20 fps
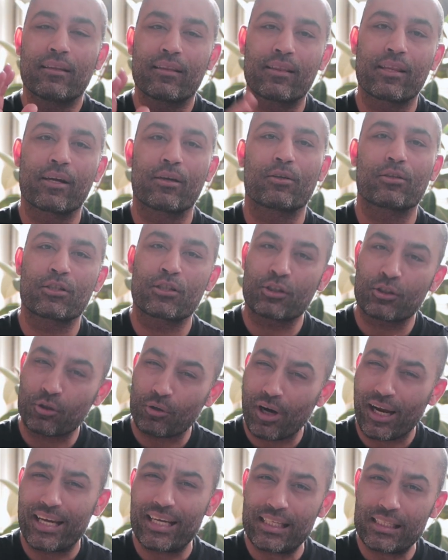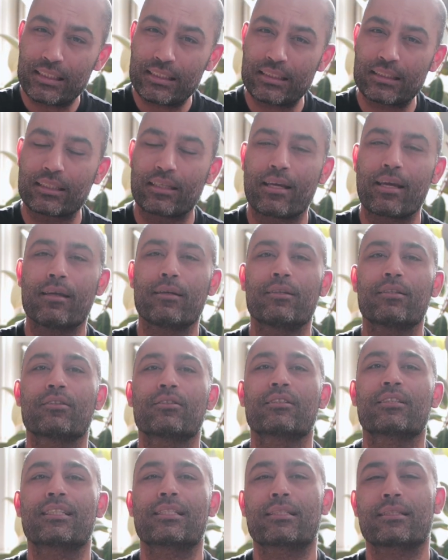their strikes into
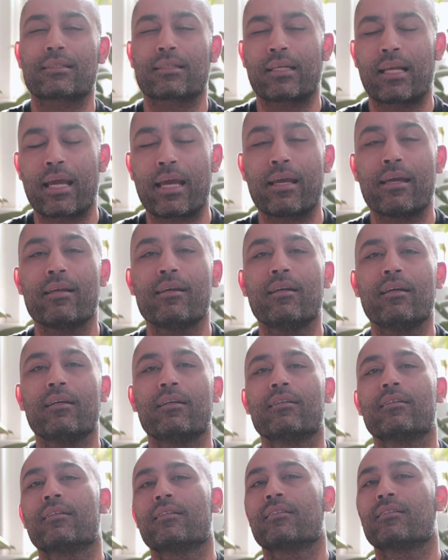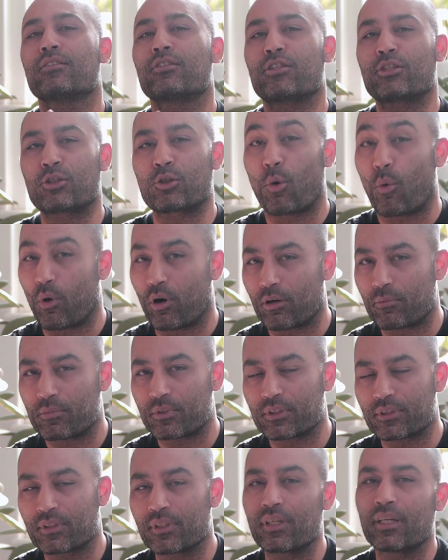sustained
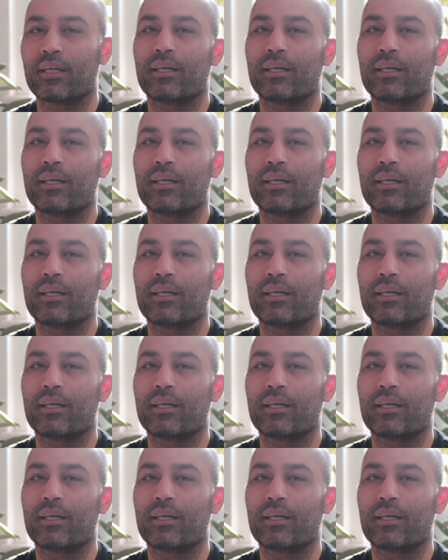storms.